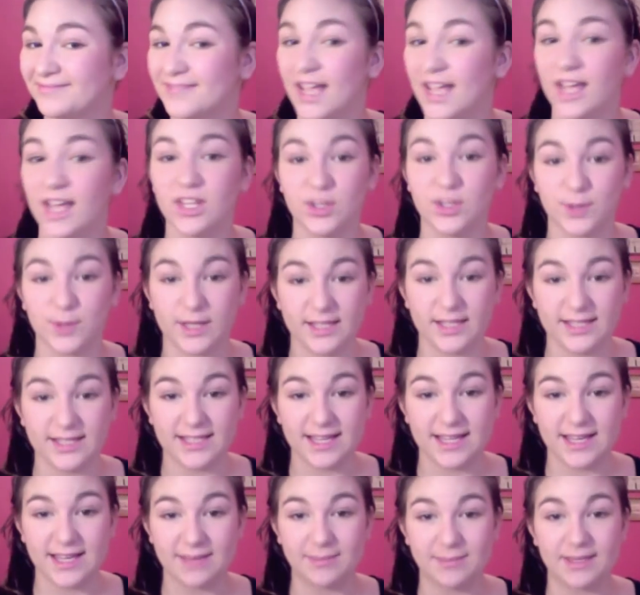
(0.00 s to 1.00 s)
And you can
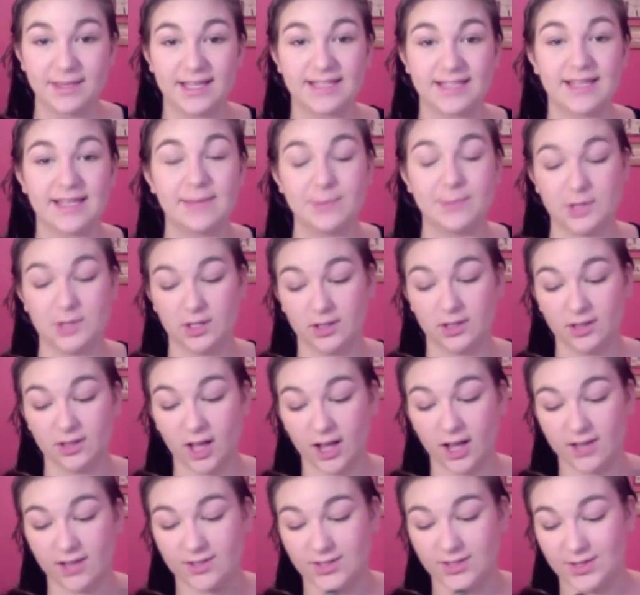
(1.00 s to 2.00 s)
see it because I put a
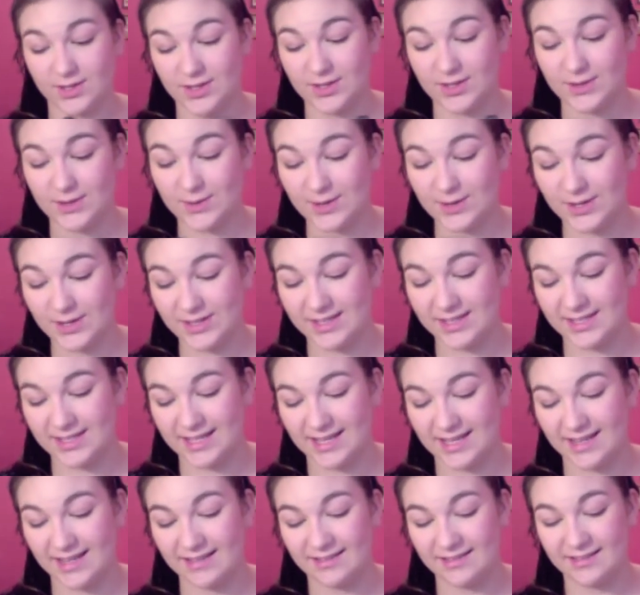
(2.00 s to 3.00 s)
lot so that you could see
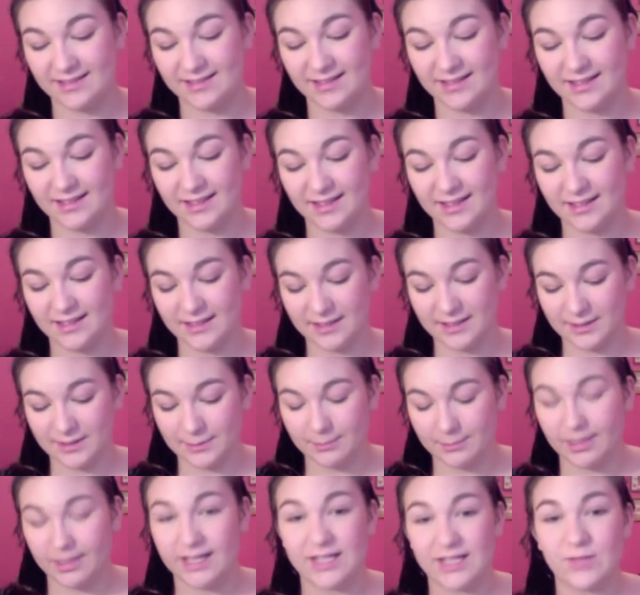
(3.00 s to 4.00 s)
it.
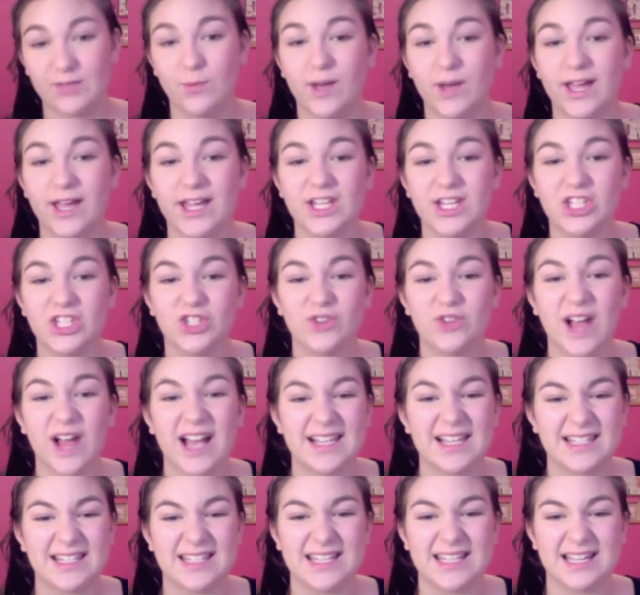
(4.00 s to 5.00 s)
But it's way
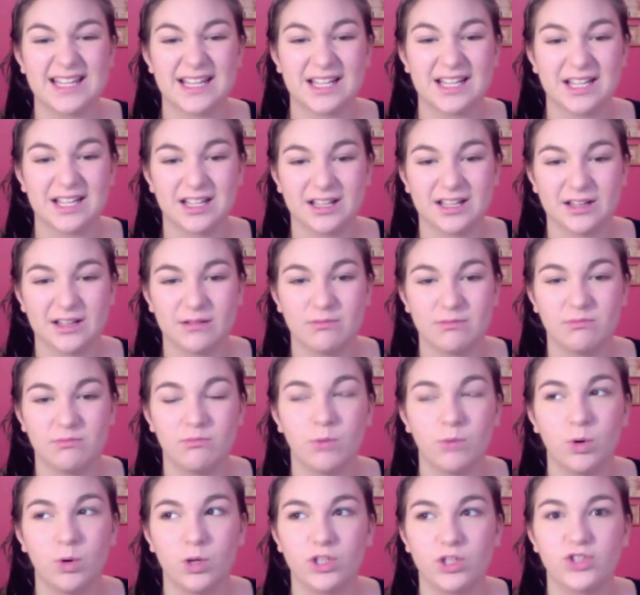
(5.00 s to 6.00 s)

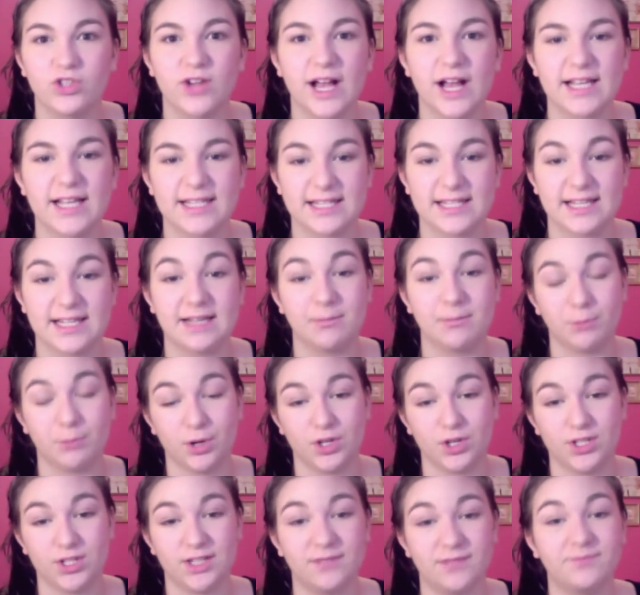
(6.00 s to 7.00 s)
more drastic in
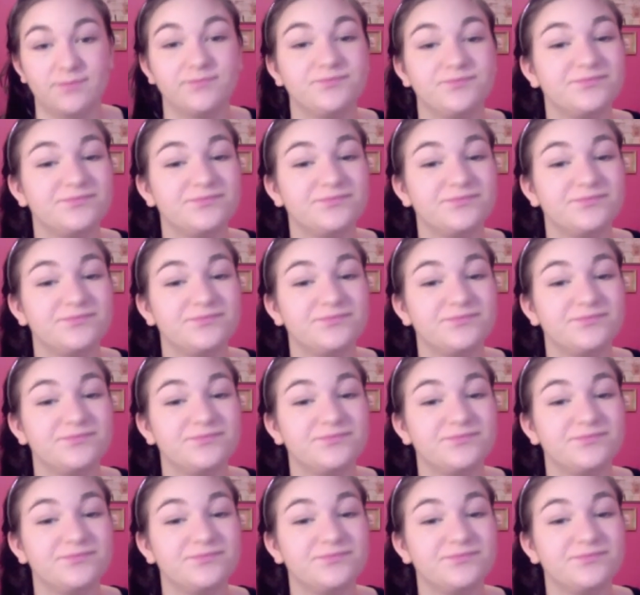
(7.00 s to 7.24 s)
person.